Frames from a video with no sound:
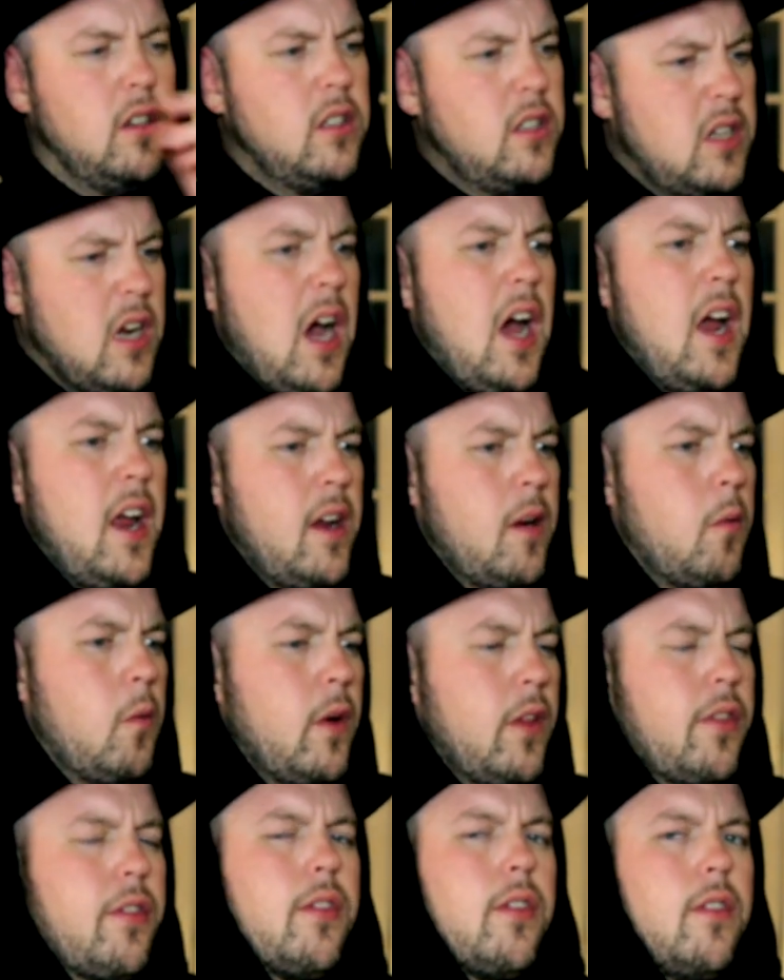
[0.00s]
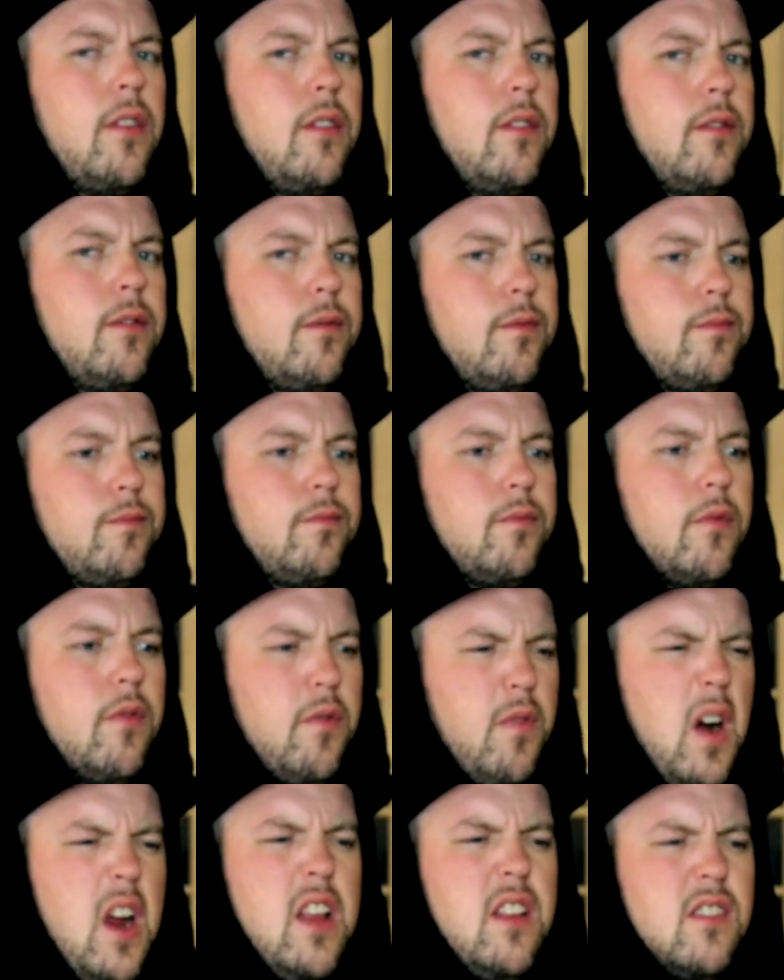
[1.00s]
dying with
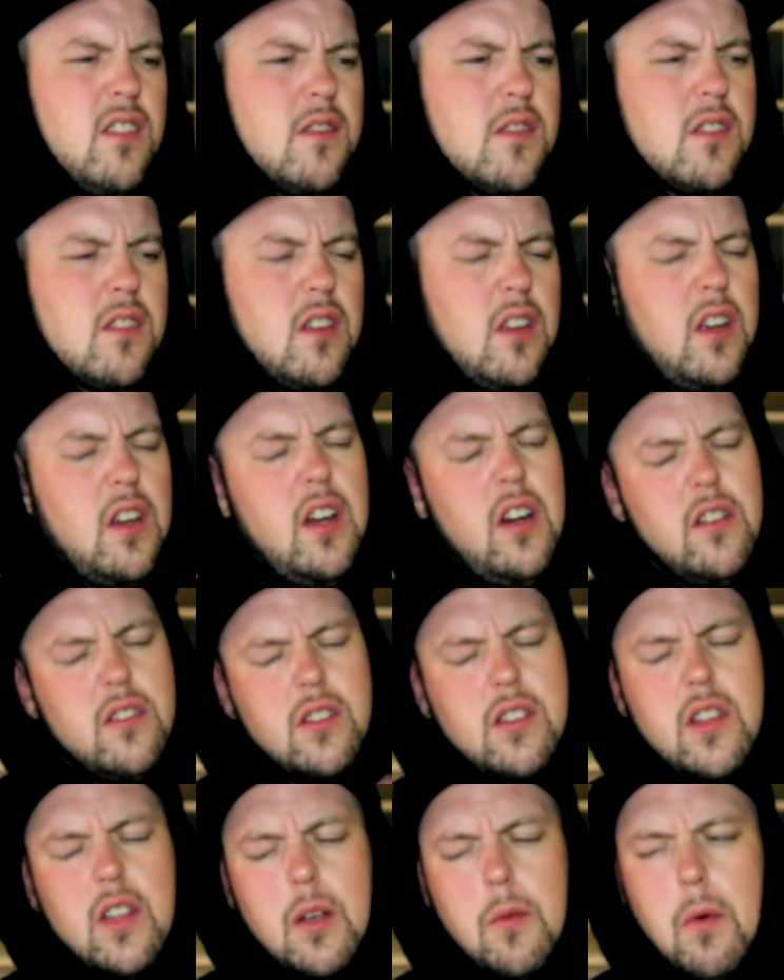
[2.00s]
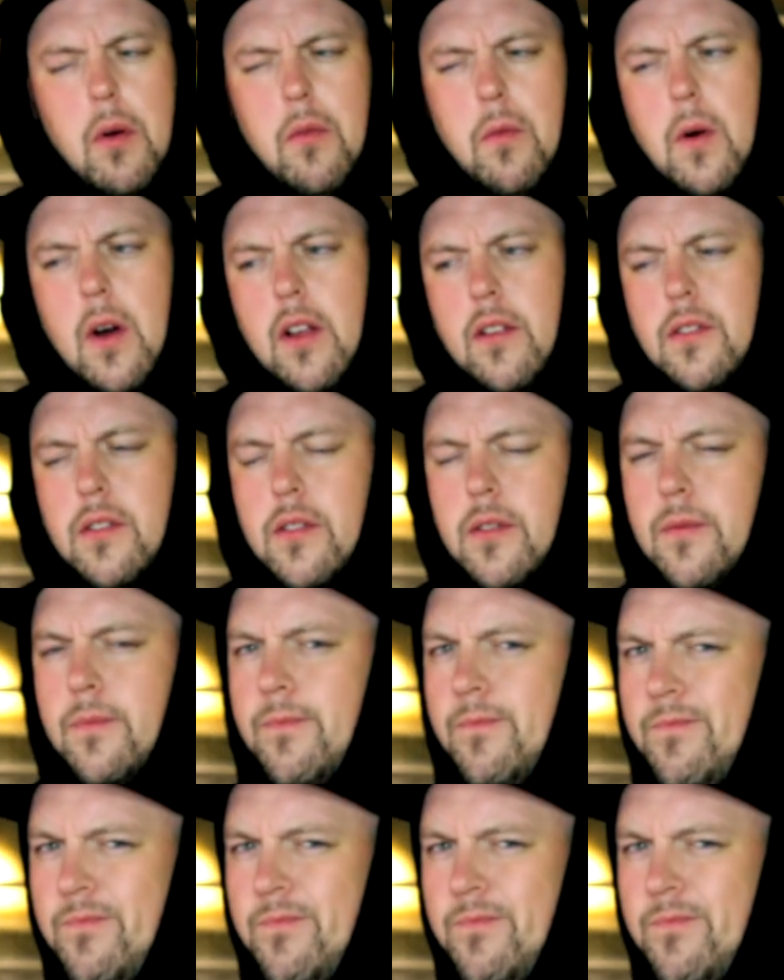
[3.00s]
friends. Here's the thing about friends.